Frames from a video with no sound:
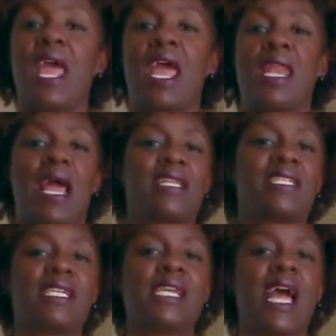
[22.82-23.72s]
And
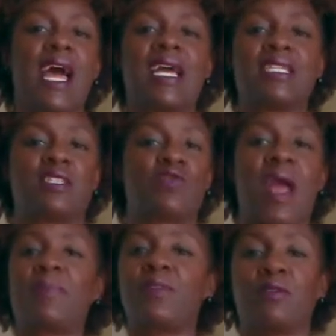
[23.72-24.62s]
actually I
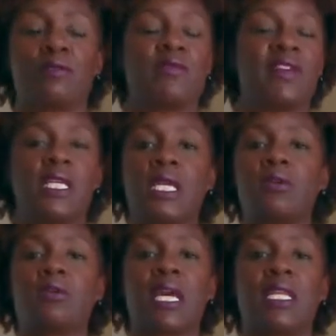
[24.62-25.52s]
scrapped those
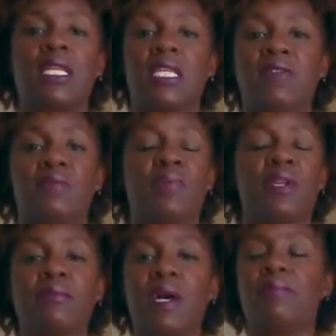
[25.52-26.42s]
videos. I didn't even put
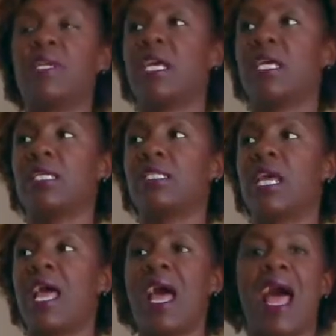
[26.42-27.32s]
them up because
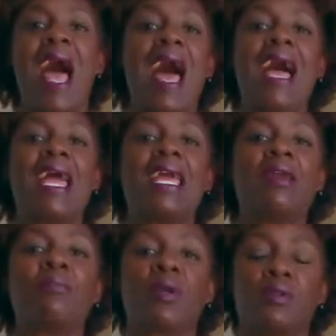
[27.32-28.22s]

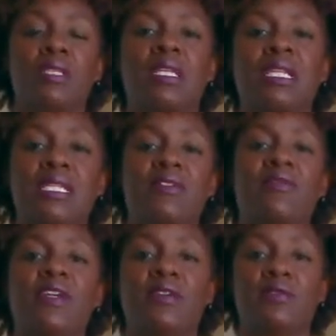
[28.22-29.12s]
I personally
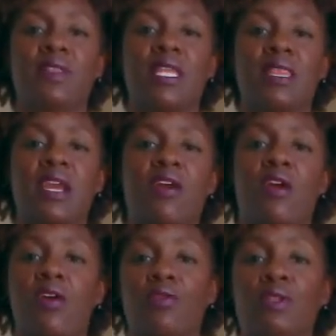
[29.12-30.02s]
feel that there
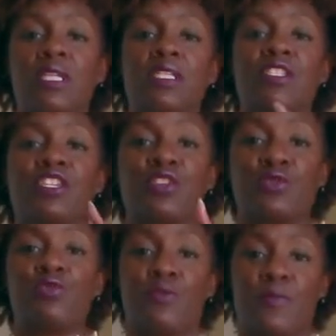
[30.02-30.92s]
are only
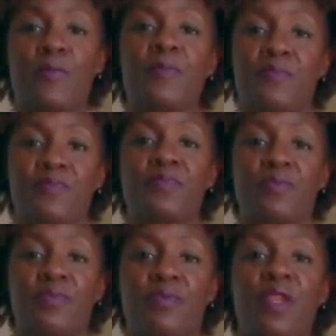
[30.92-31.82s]
two,
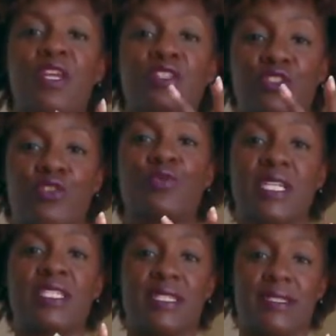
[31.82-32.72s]
two
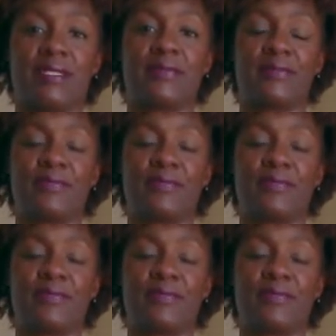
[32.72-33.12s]
reasons,